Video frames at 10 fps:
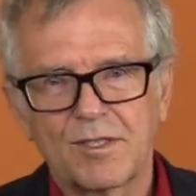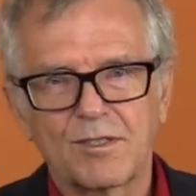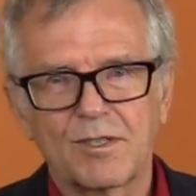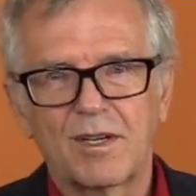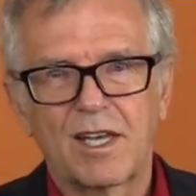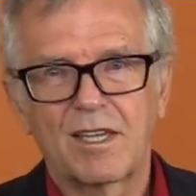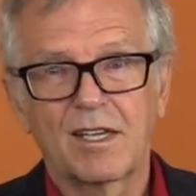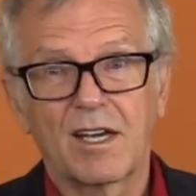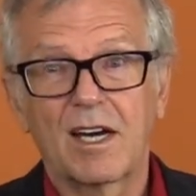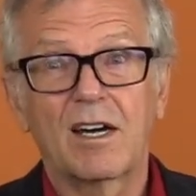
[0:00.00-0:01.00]
And so I
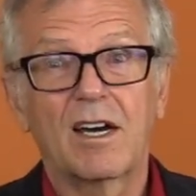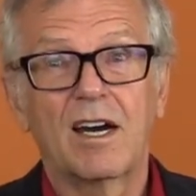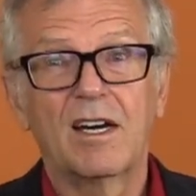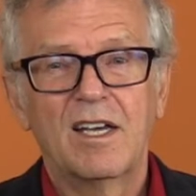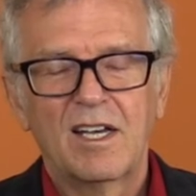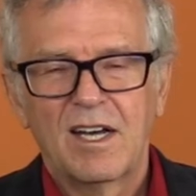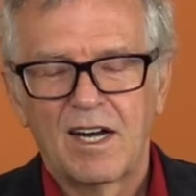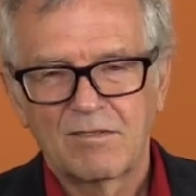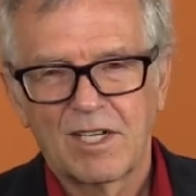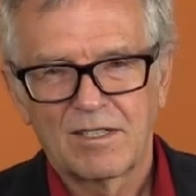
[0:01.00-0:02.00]
think,
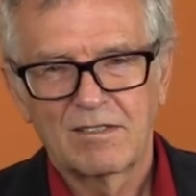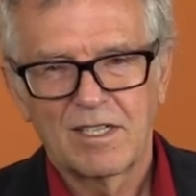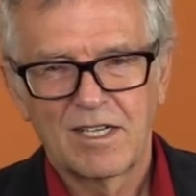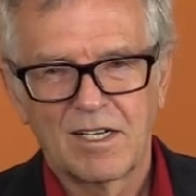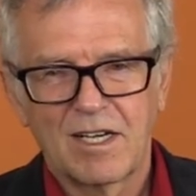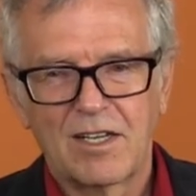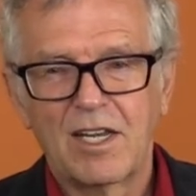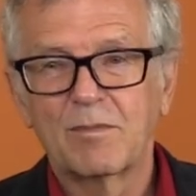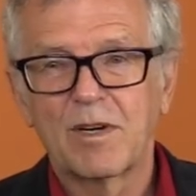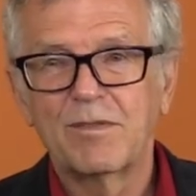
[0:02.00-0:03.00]
I've got a
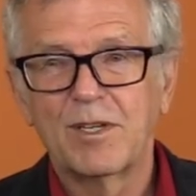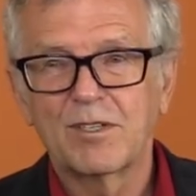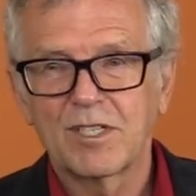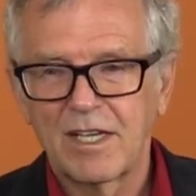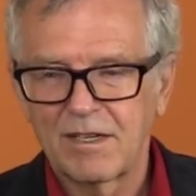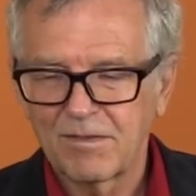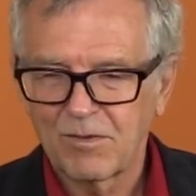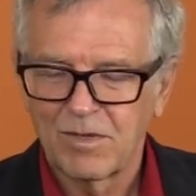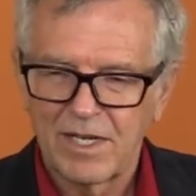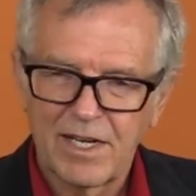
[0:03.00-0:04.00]
number of years
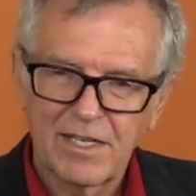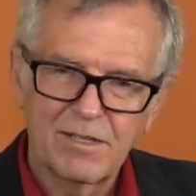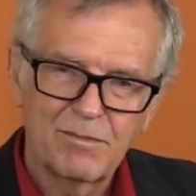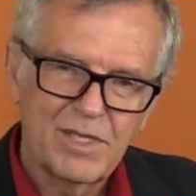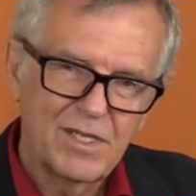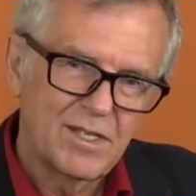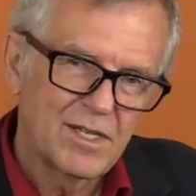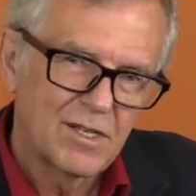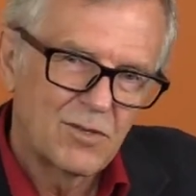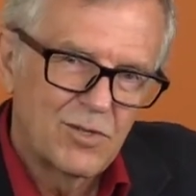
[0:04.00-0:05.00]
left when I can be
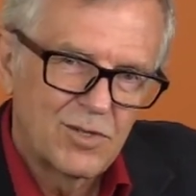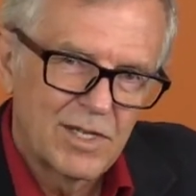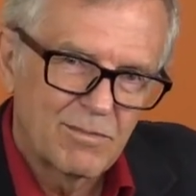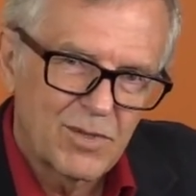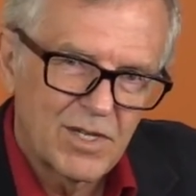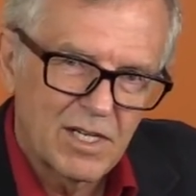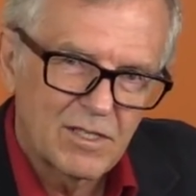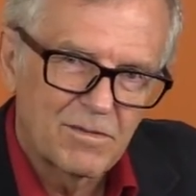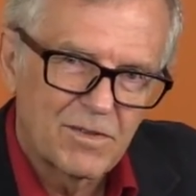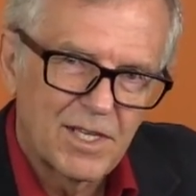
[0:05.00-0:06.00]
doing
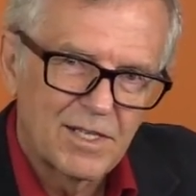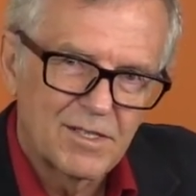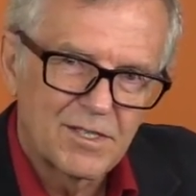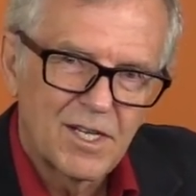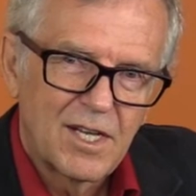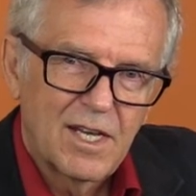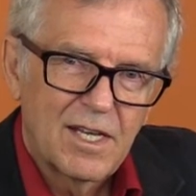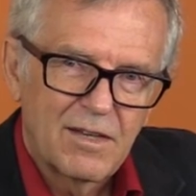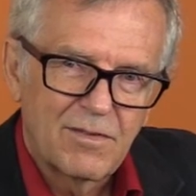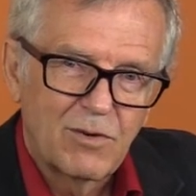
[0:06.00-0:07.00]
productive things
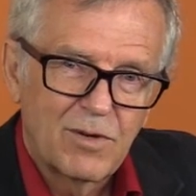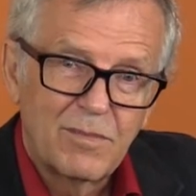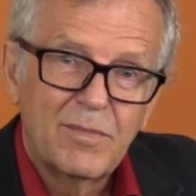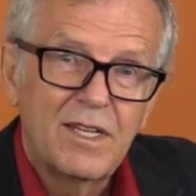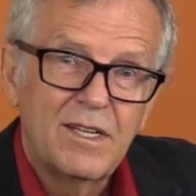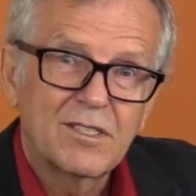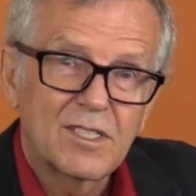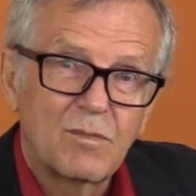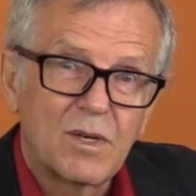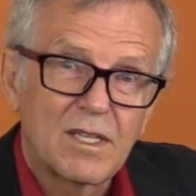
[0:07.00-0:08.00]
if I want to be
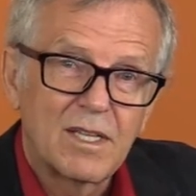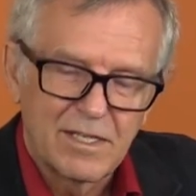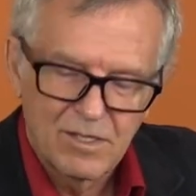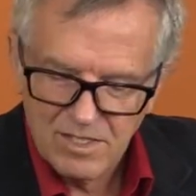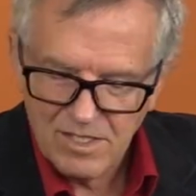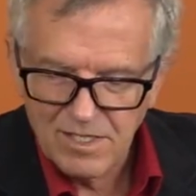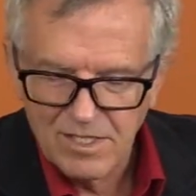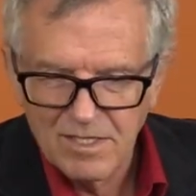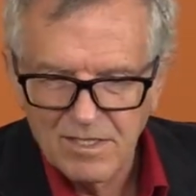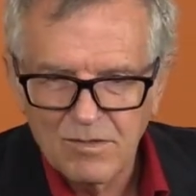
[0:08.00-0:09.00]
somewhat like
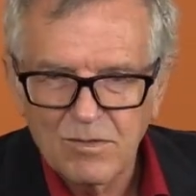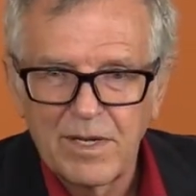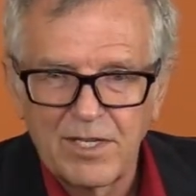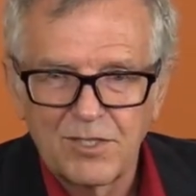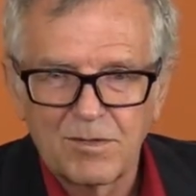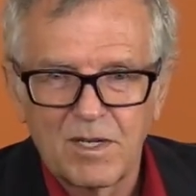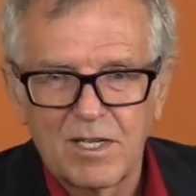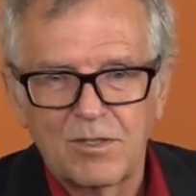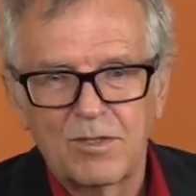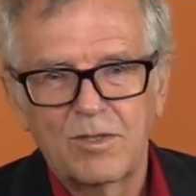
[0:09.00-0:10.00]
René
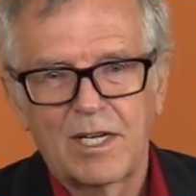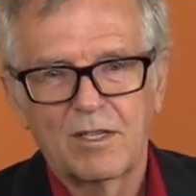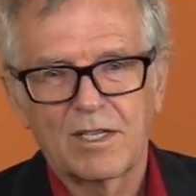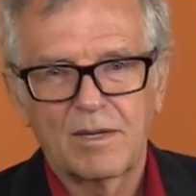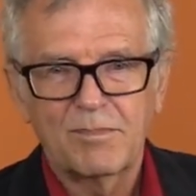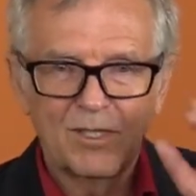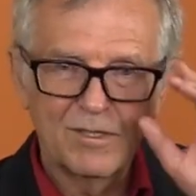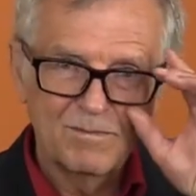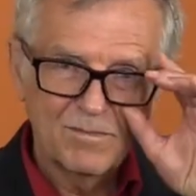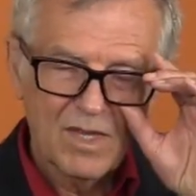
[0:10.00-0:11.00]
Girard, who I look up to.